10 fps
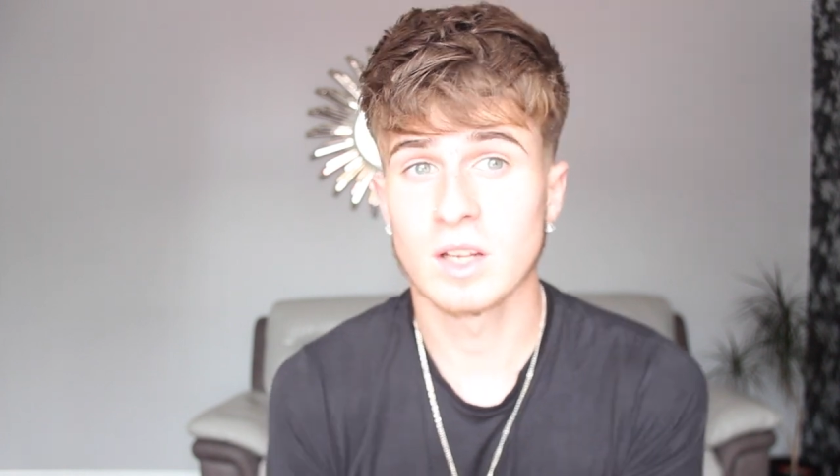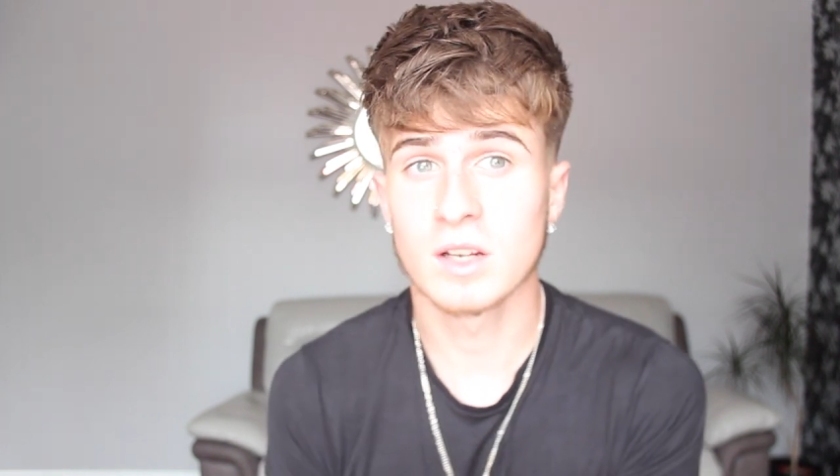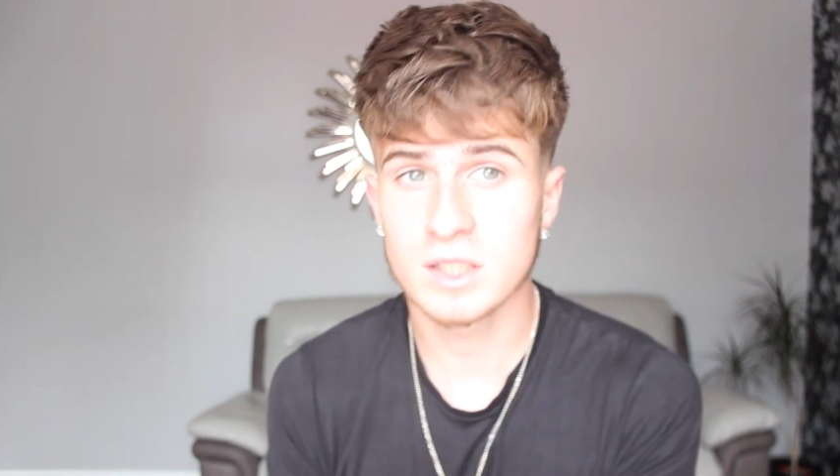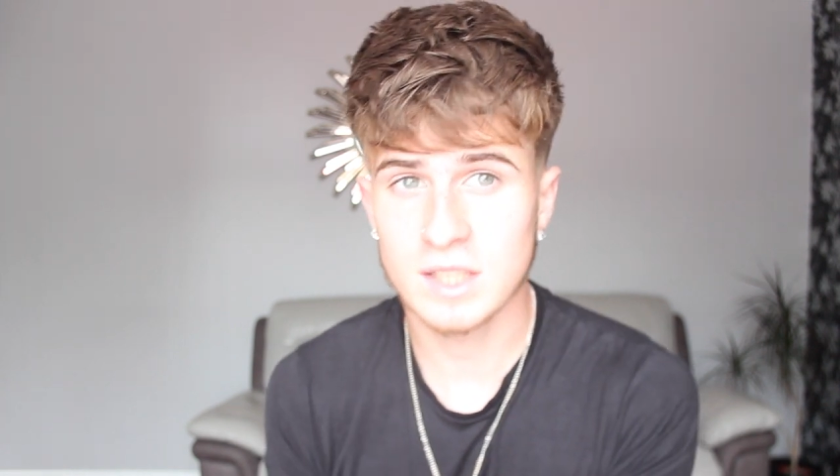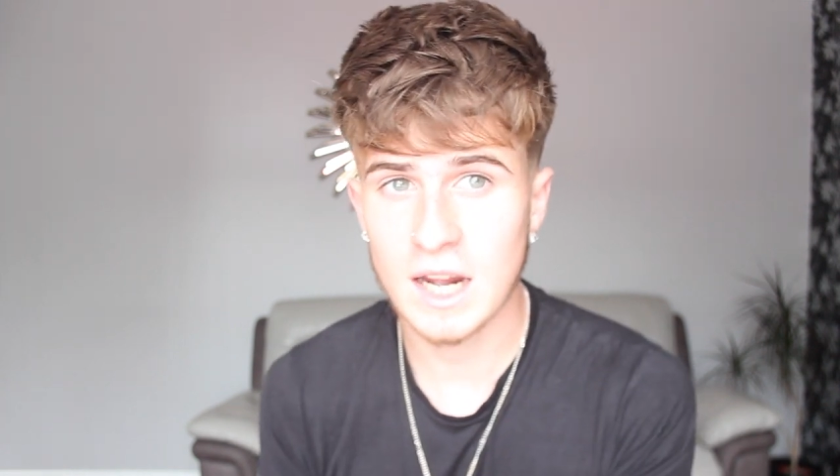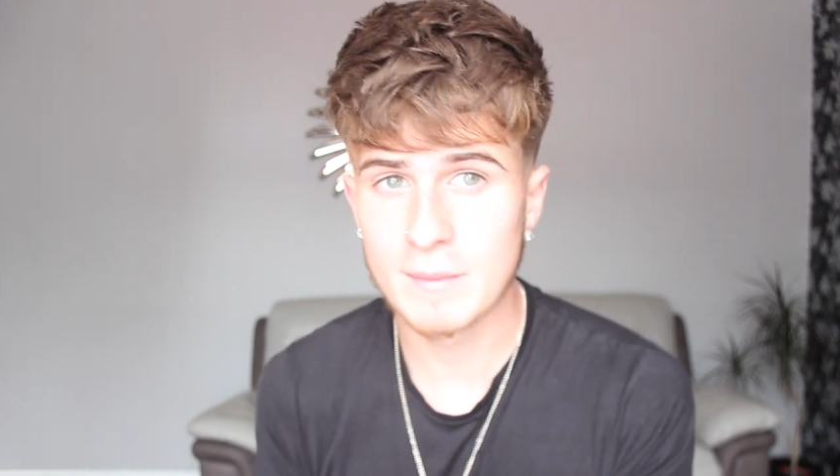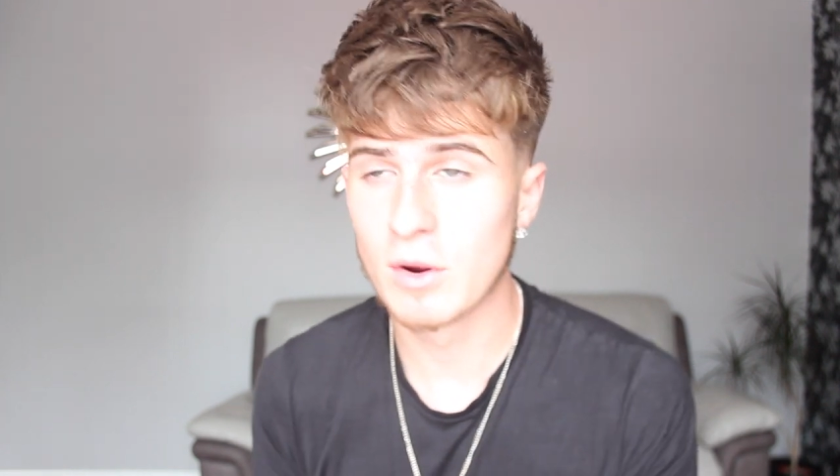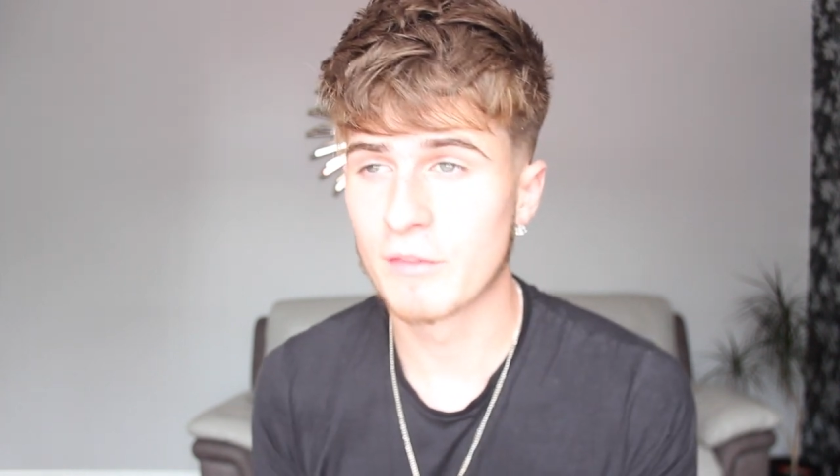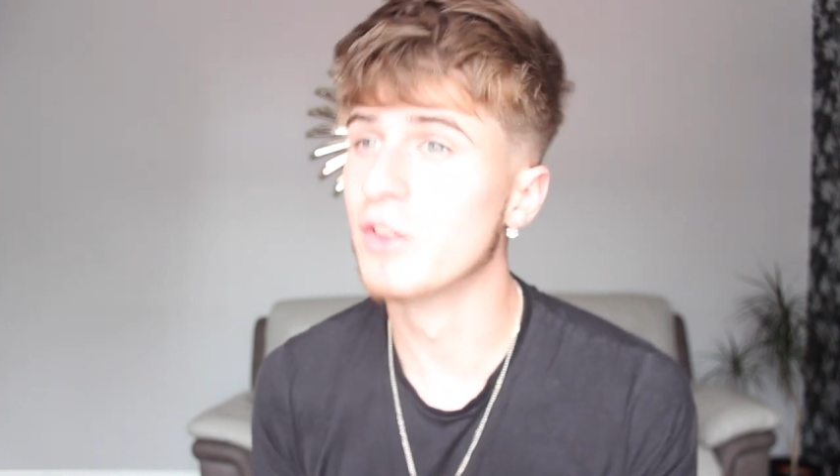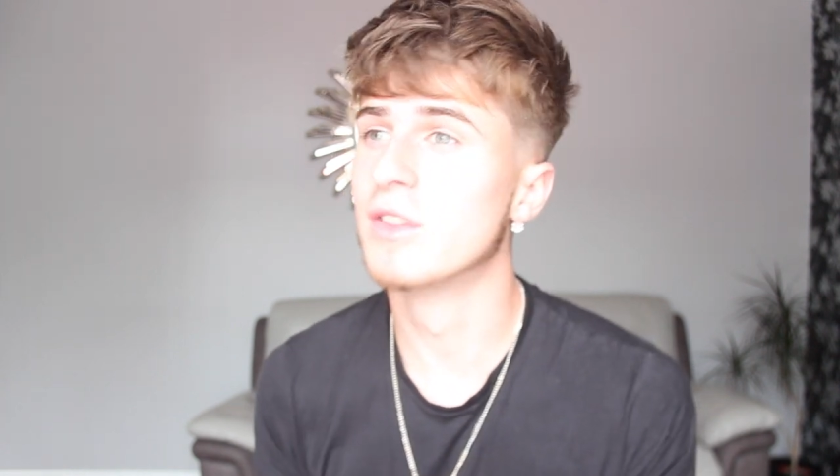it's
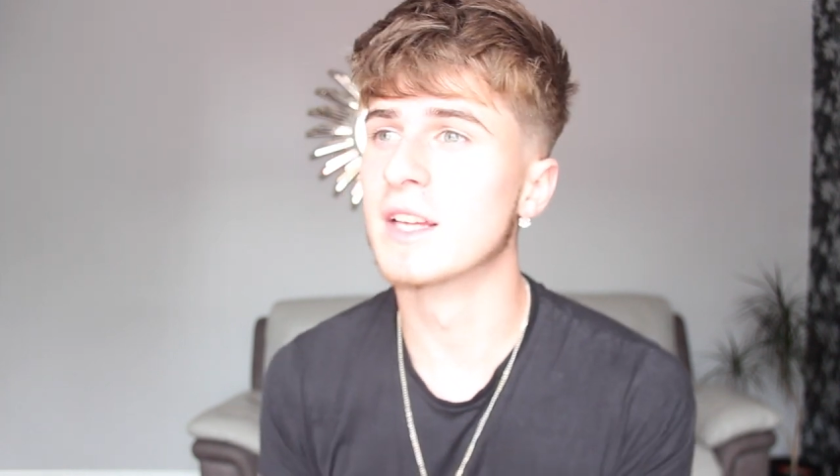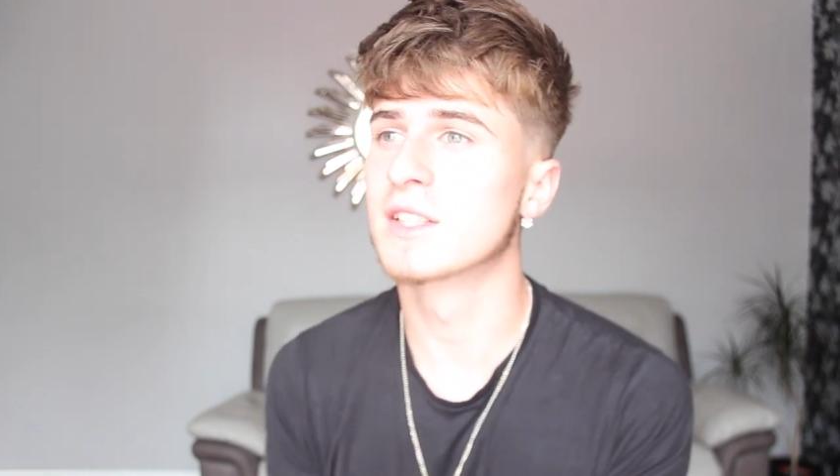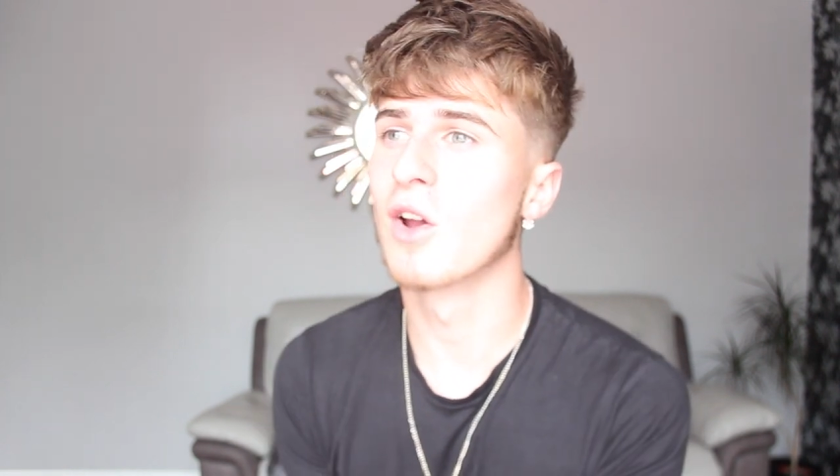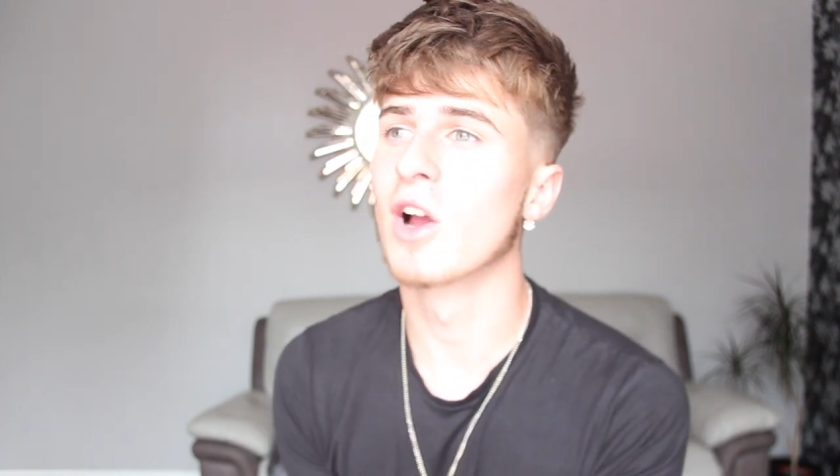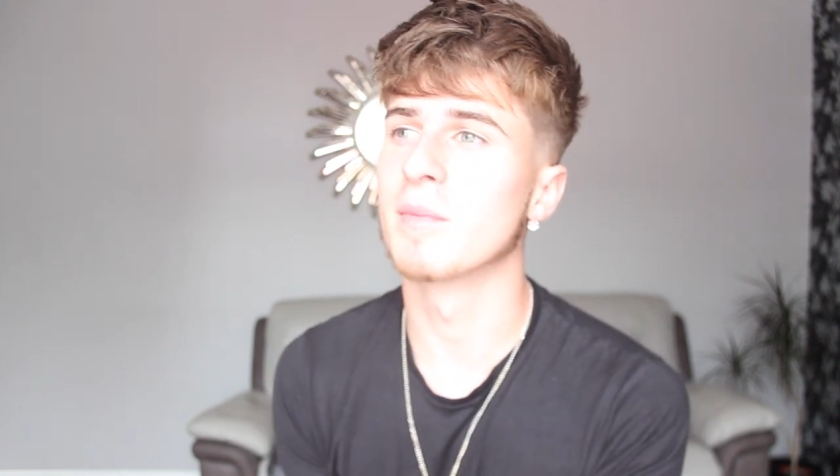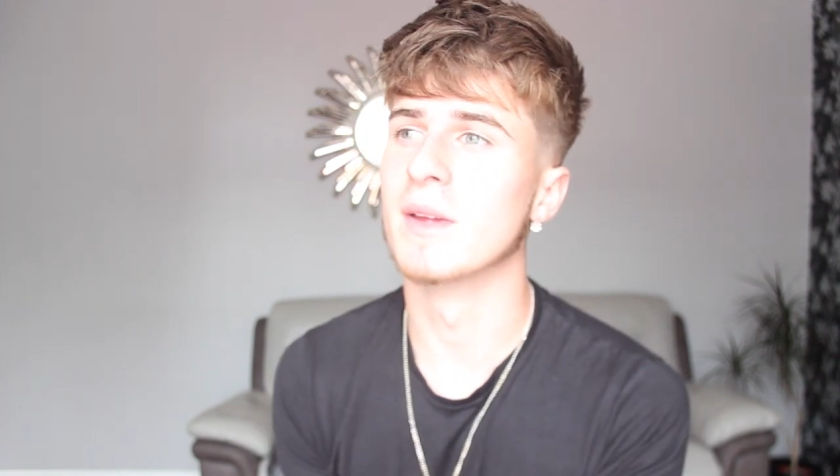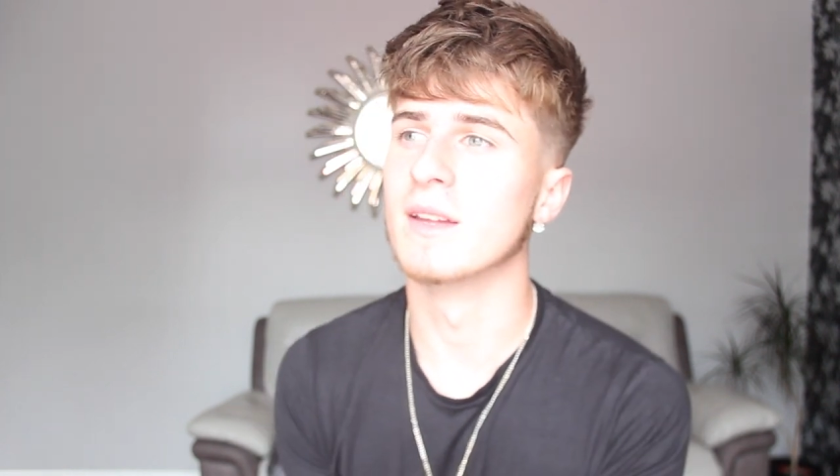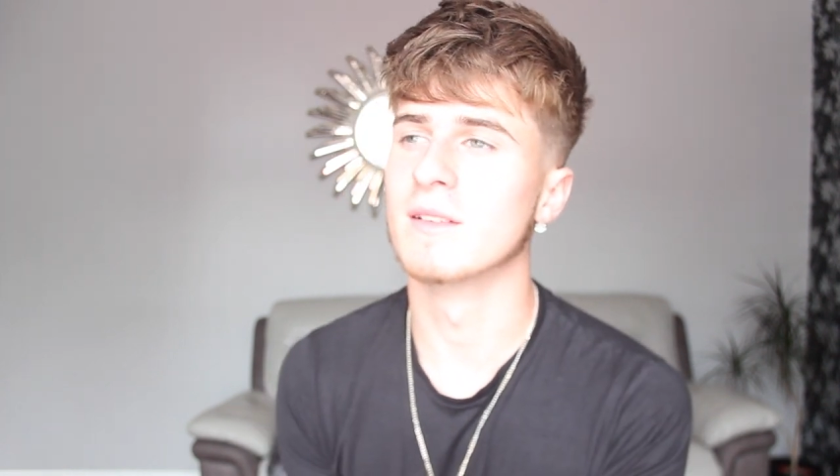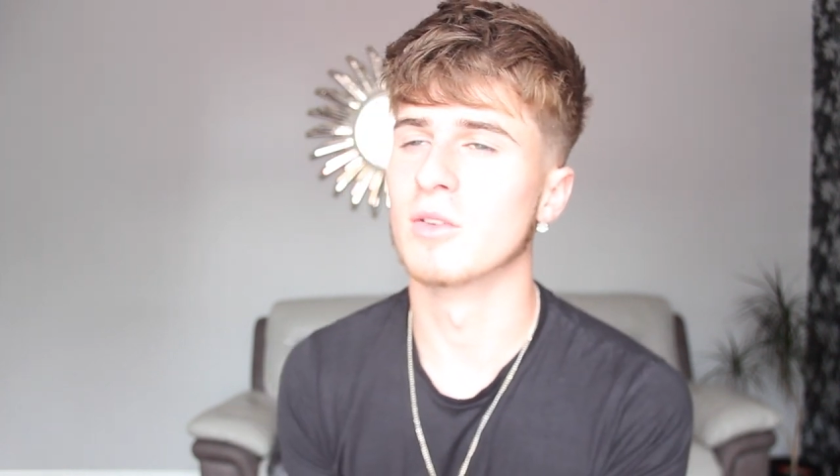understandable if you dislike me,